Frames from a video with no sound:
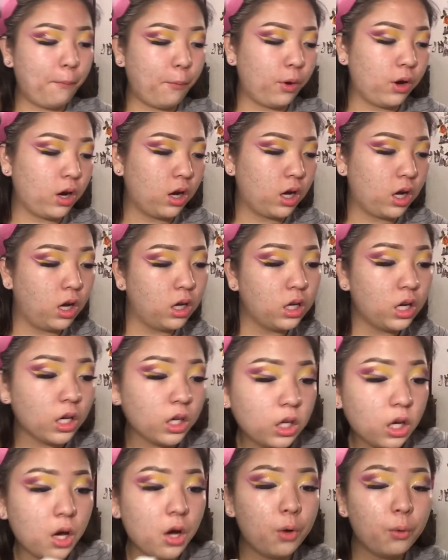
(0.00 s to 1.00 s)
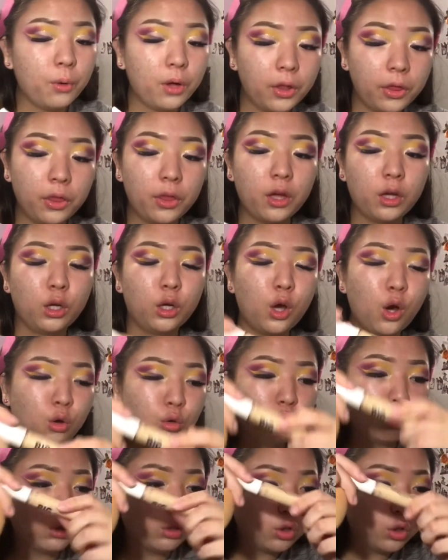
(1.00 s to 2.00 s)
we're gonna go with the
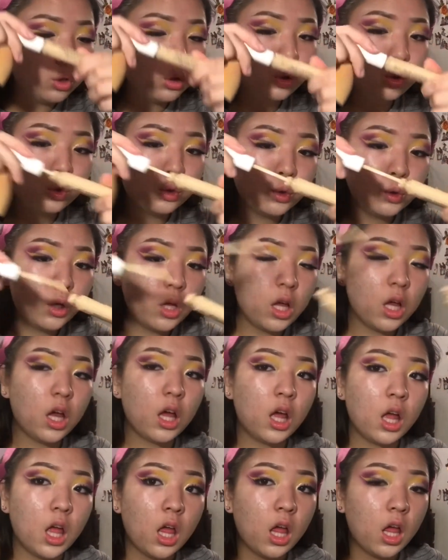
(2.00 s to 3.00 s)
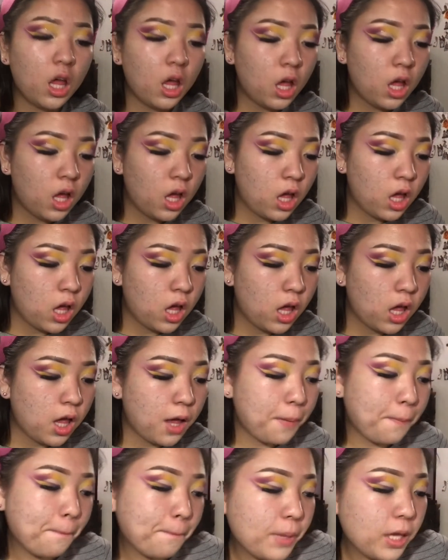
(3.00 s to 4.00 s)
go-to
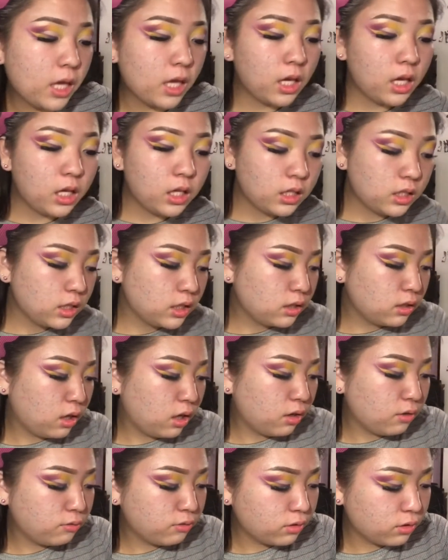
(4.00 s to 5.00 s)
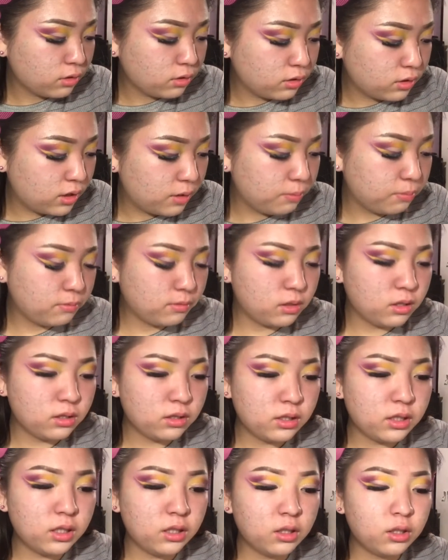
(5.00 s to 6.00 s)
big cover tip
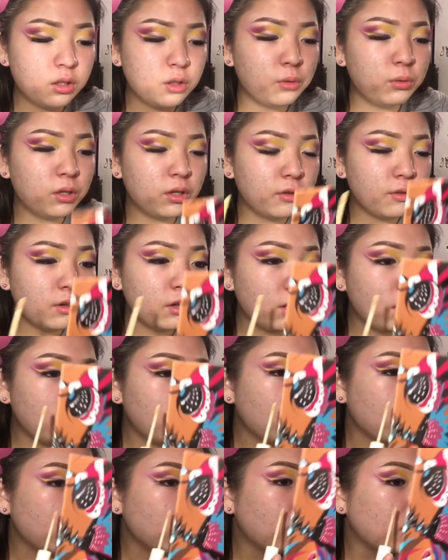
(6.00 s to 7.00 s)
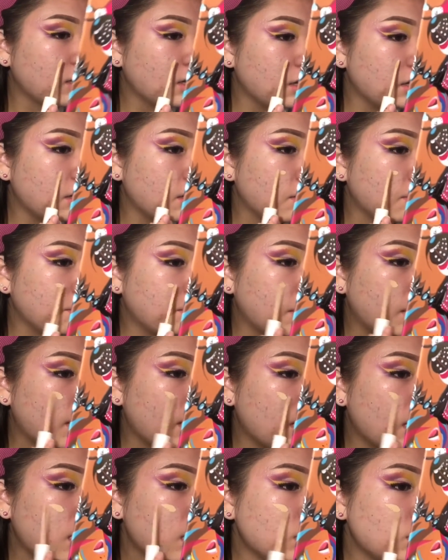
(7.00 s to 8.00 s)
concealer or whatever by
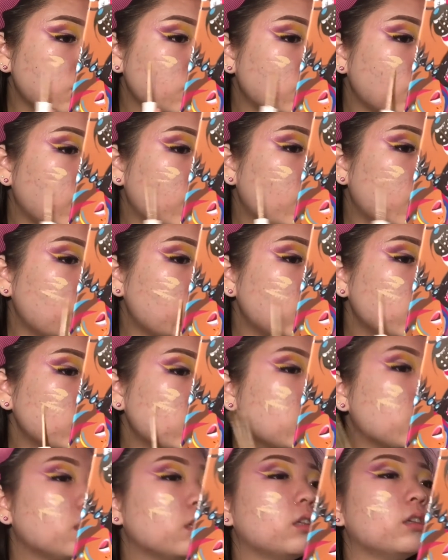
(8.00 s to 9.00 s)
Etude House.